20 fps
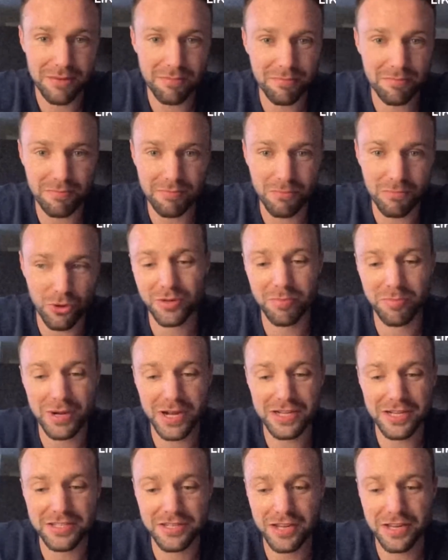It is
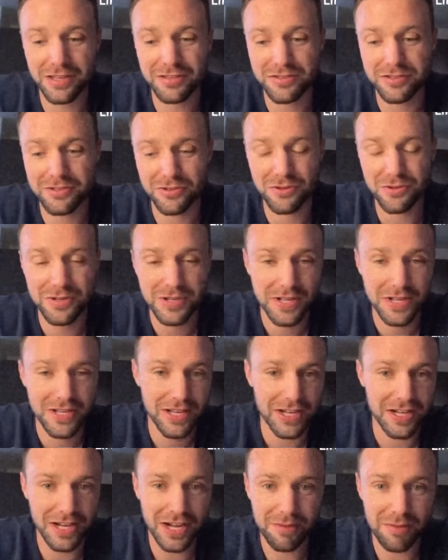what it is.
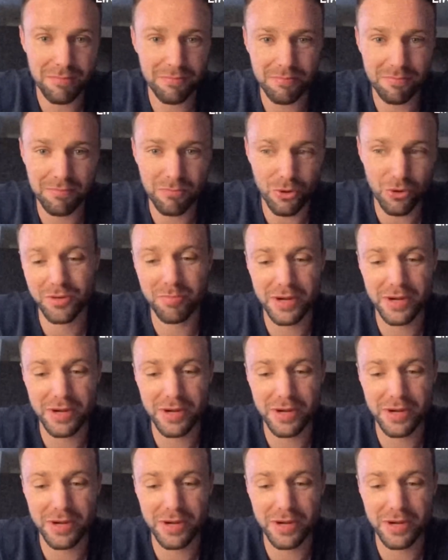You upset